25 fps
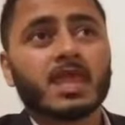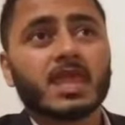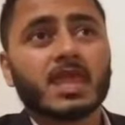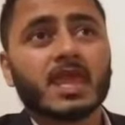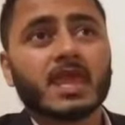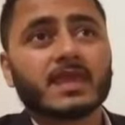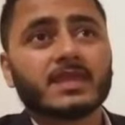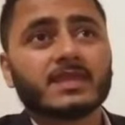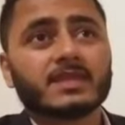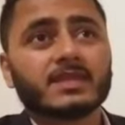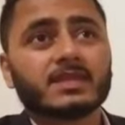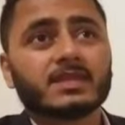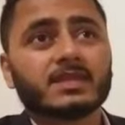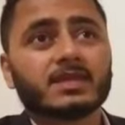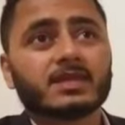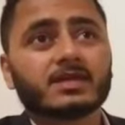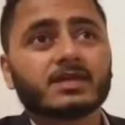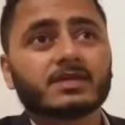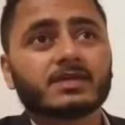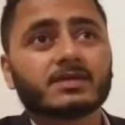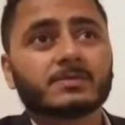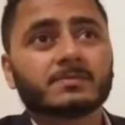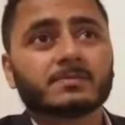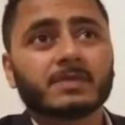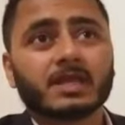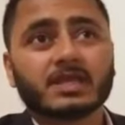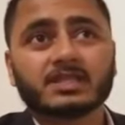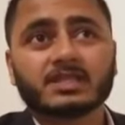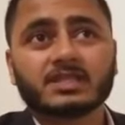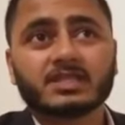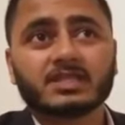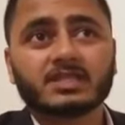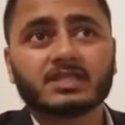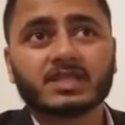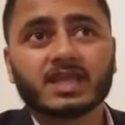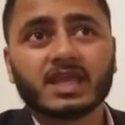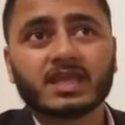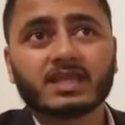And at
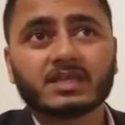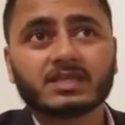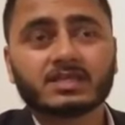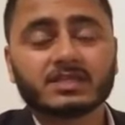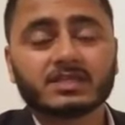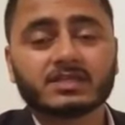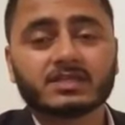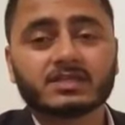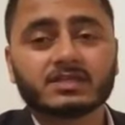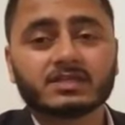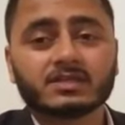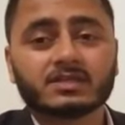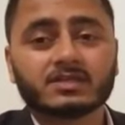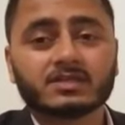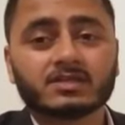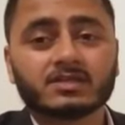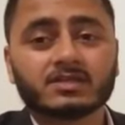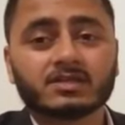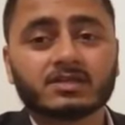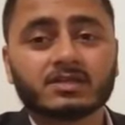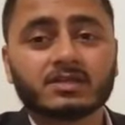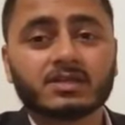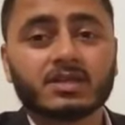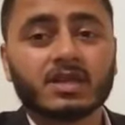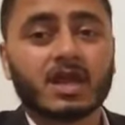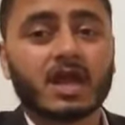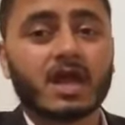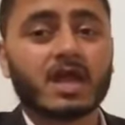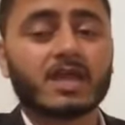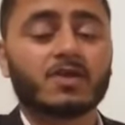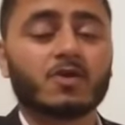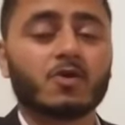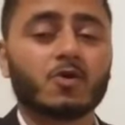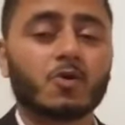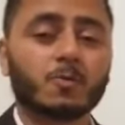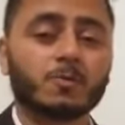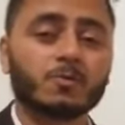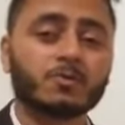the end, I
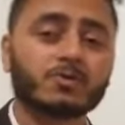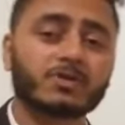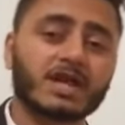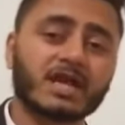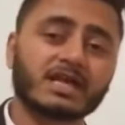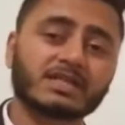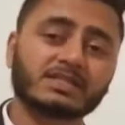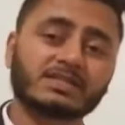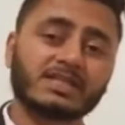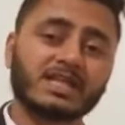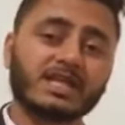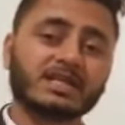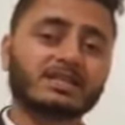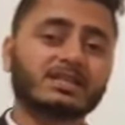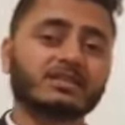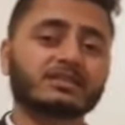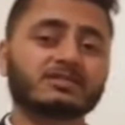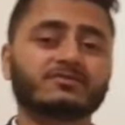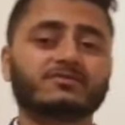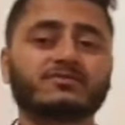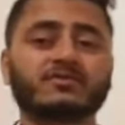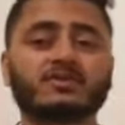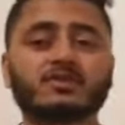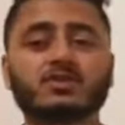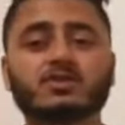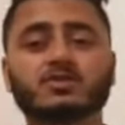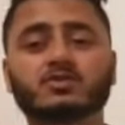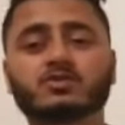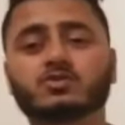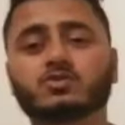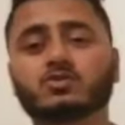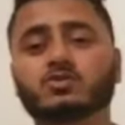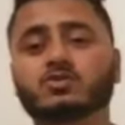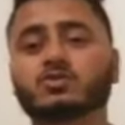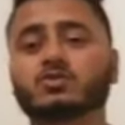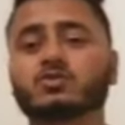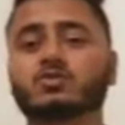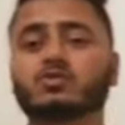hope you guys like this video,
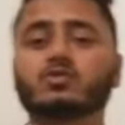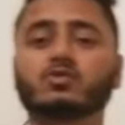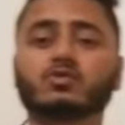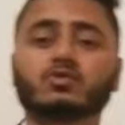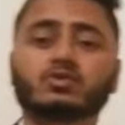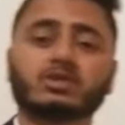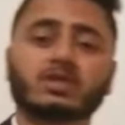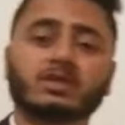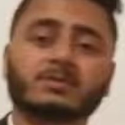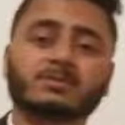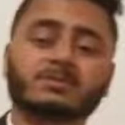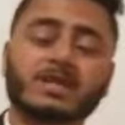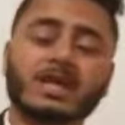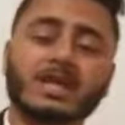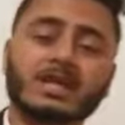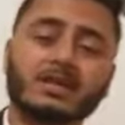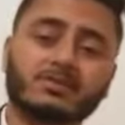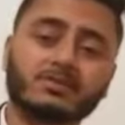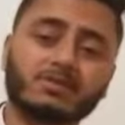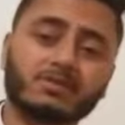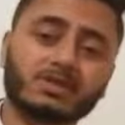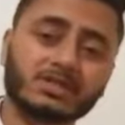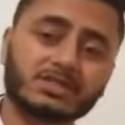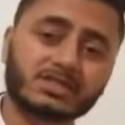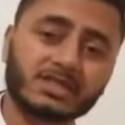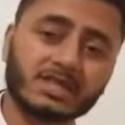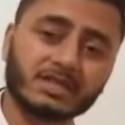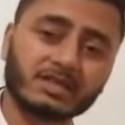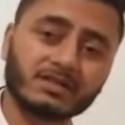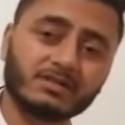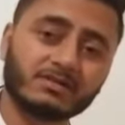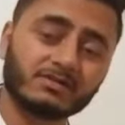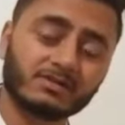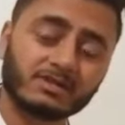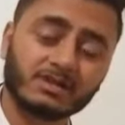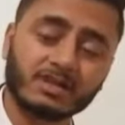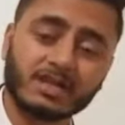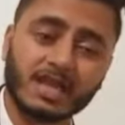so do subscribe to the
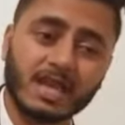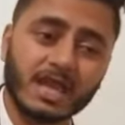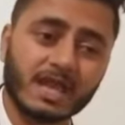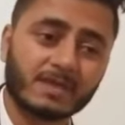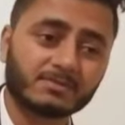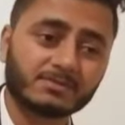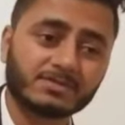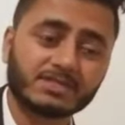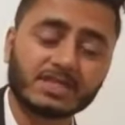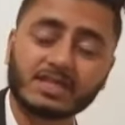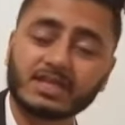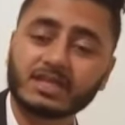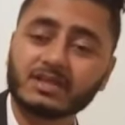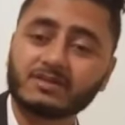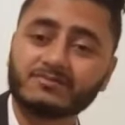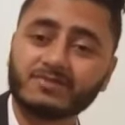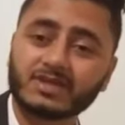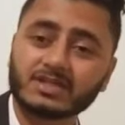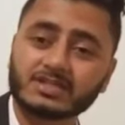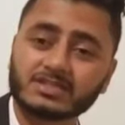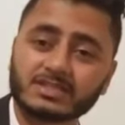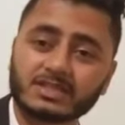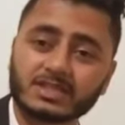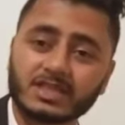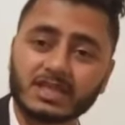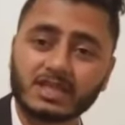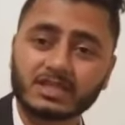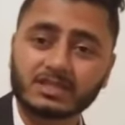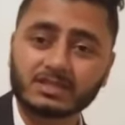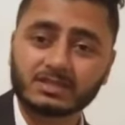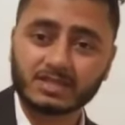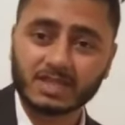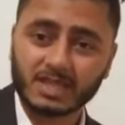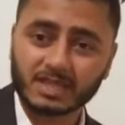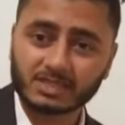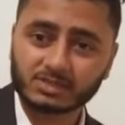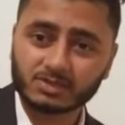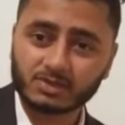channel. I'm saying it once
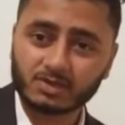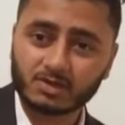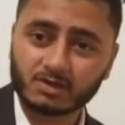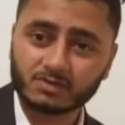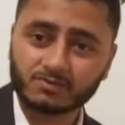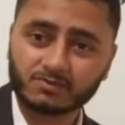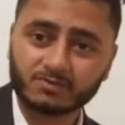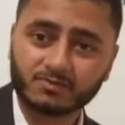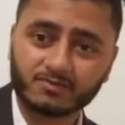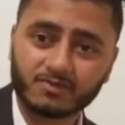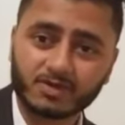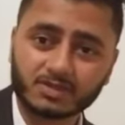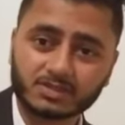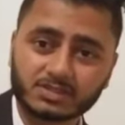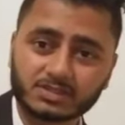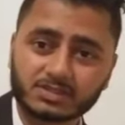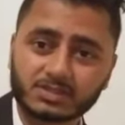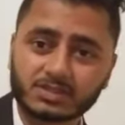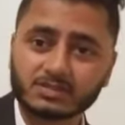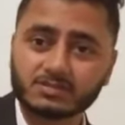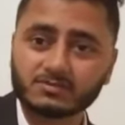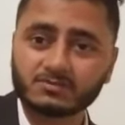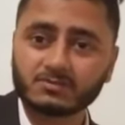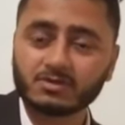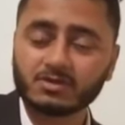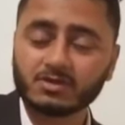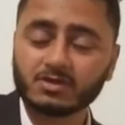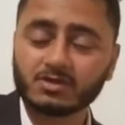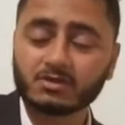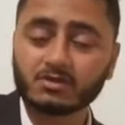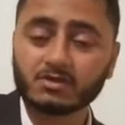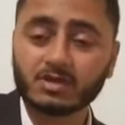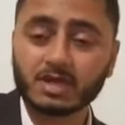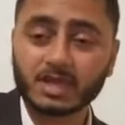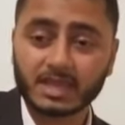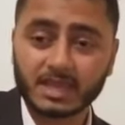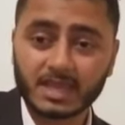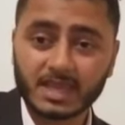again. Thanks a lot for watching this
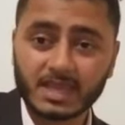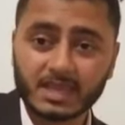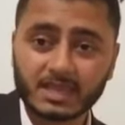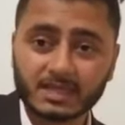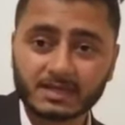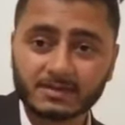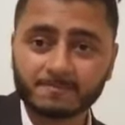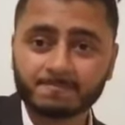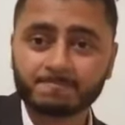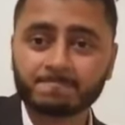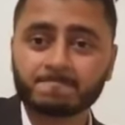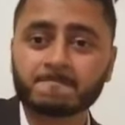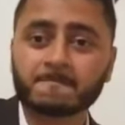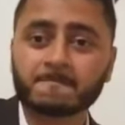video again.